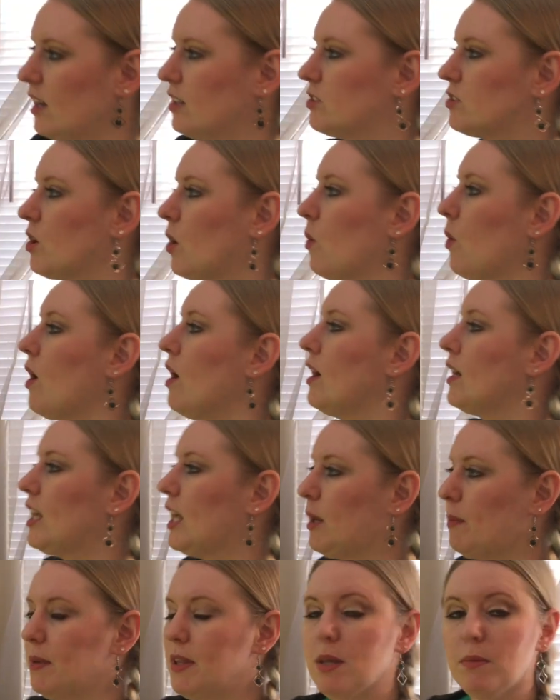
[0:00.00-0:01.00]
So
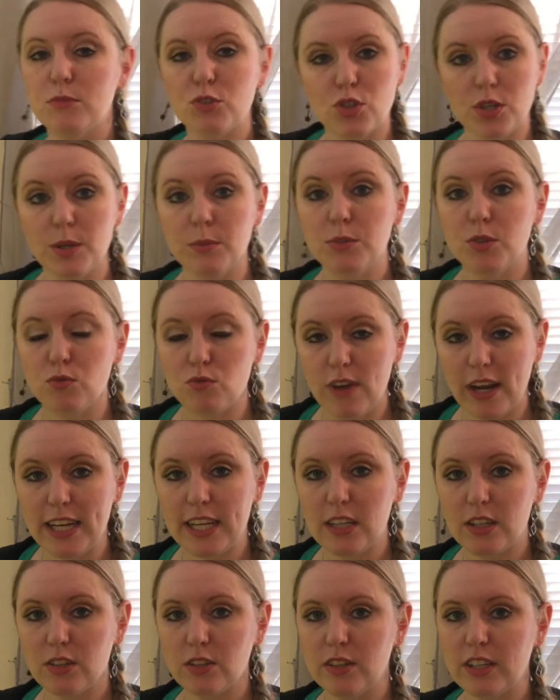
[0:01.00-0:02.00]
keeping them trimmed
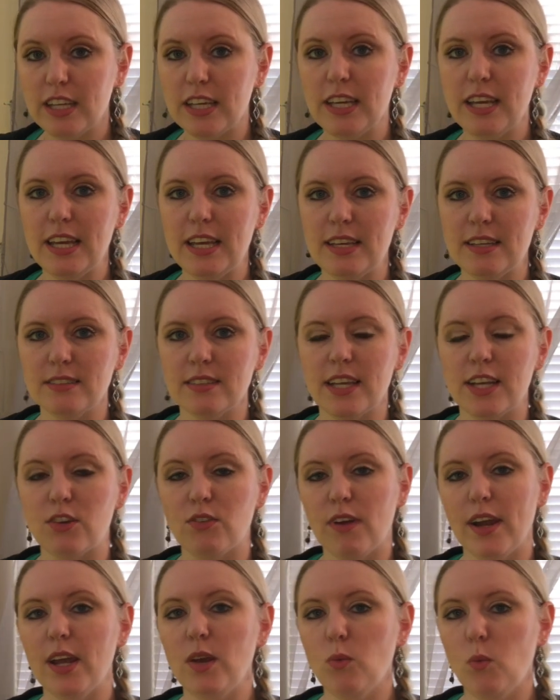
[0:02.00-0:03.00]
regularly is a
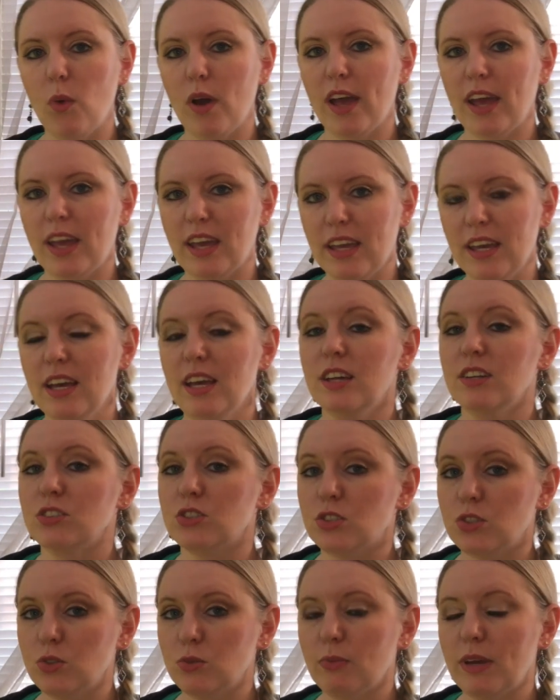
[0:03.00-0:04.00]
great way
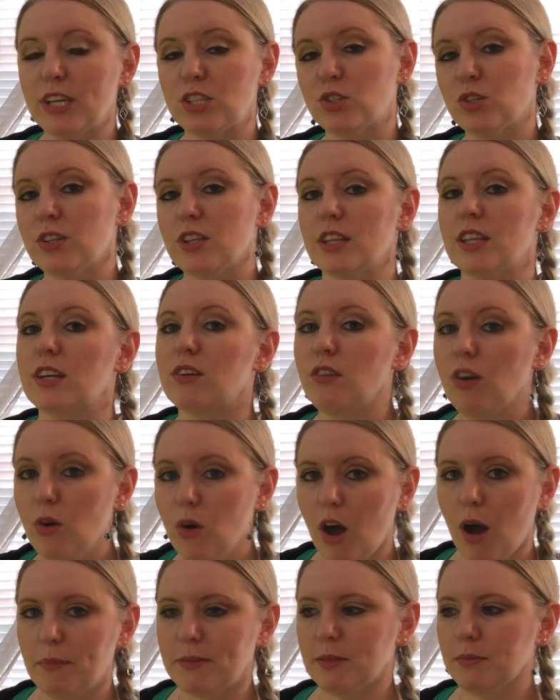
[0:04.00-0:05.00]
to make sure that they grow
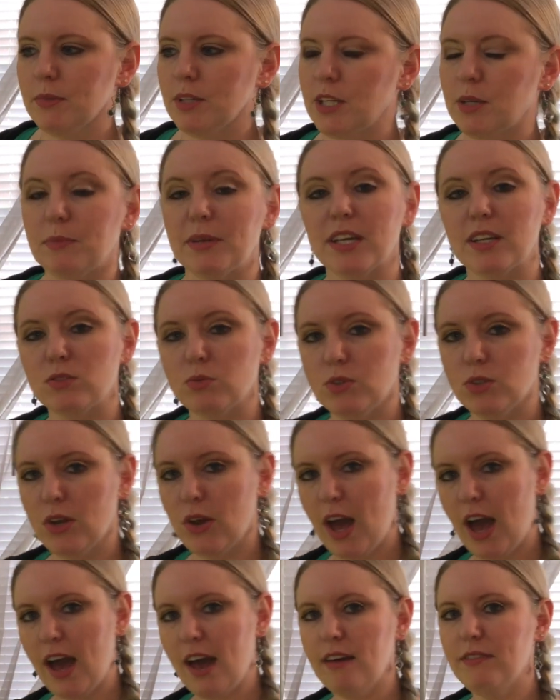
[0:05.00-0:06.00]
optimally, because when you
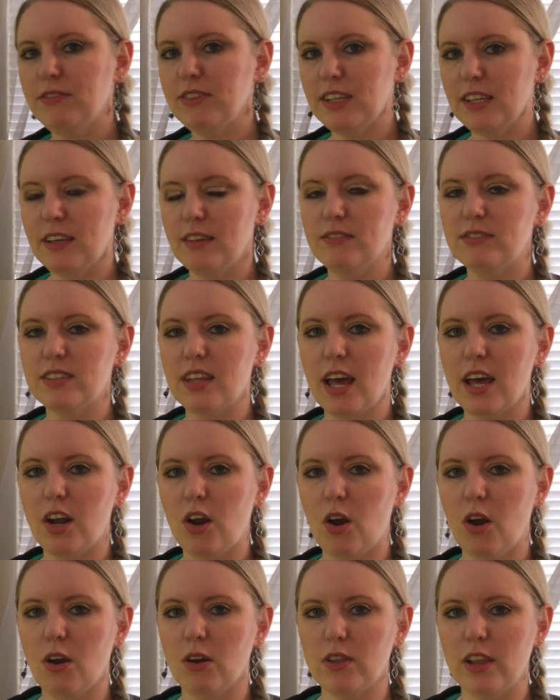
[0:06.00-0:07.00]
have leaves that
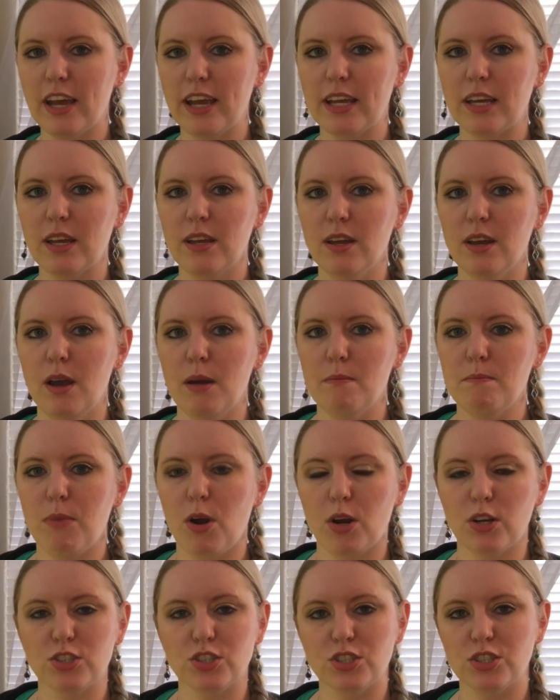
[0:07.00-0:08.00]
are like
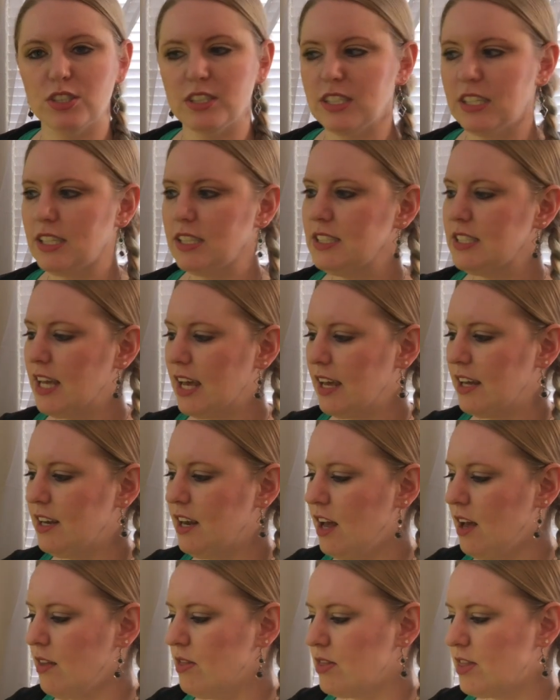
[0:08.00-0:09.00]
partially dead,
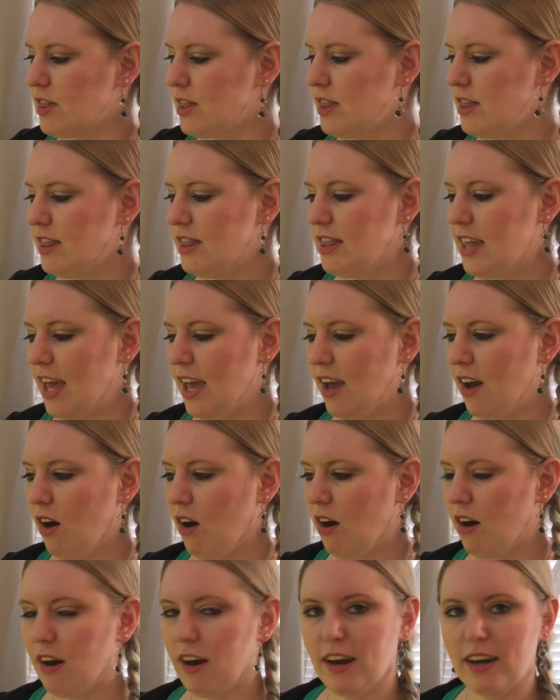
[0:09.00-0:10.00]
they
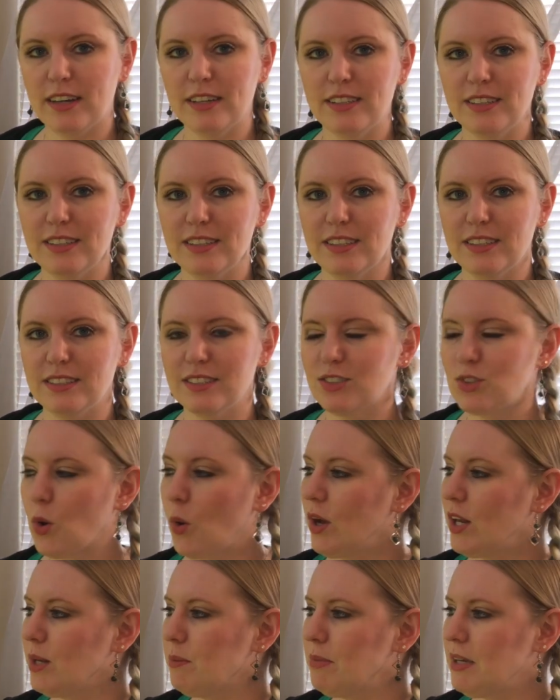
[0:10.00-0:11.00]
are
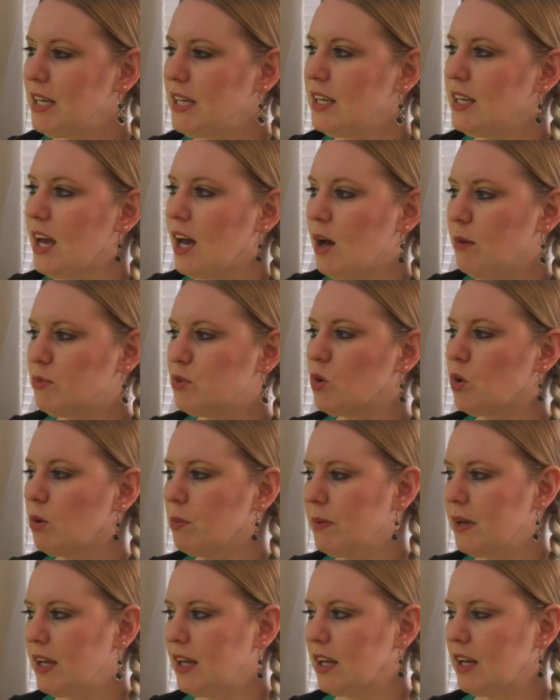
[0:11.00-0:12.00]
going to be
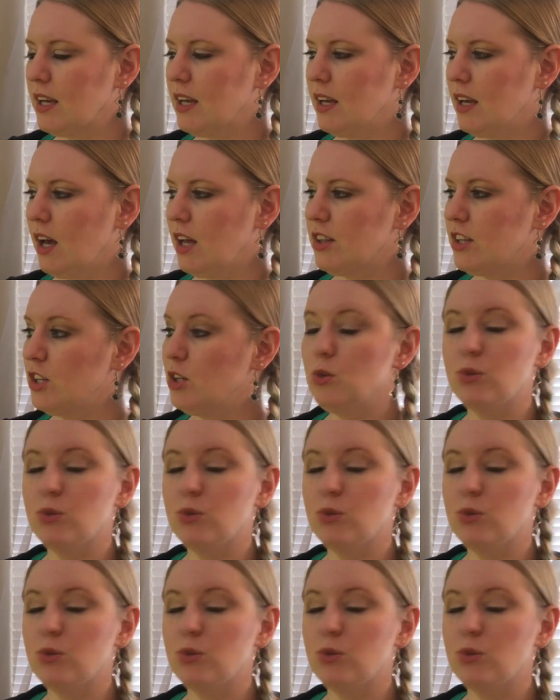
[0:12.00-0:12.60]
absorbing the